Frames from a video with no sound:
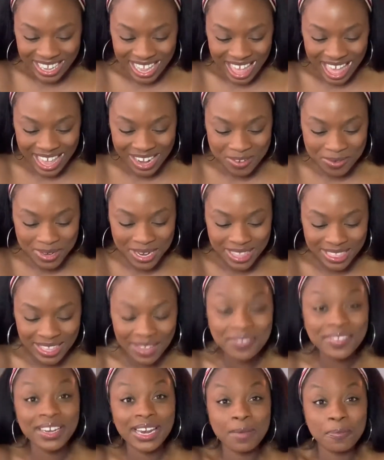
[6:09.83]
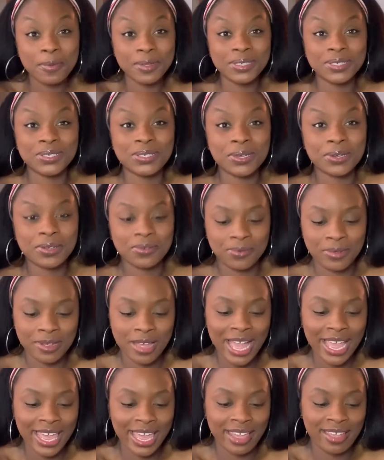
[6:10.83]
I don't want to lift it up and show you. Well,
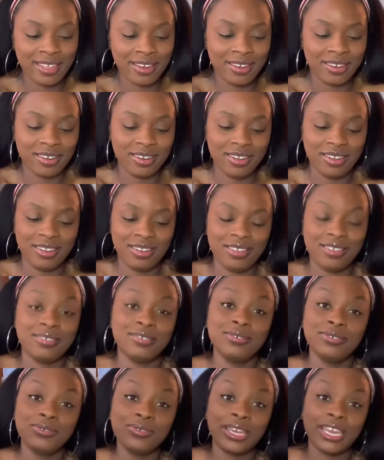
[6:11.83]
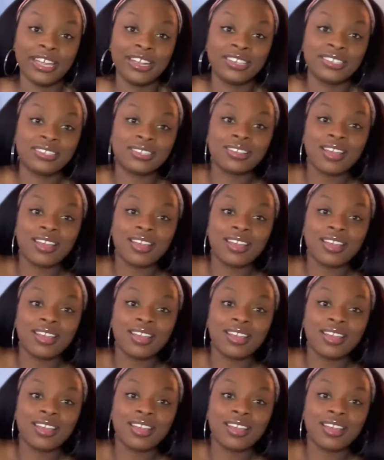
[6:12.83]
I can. Who cares?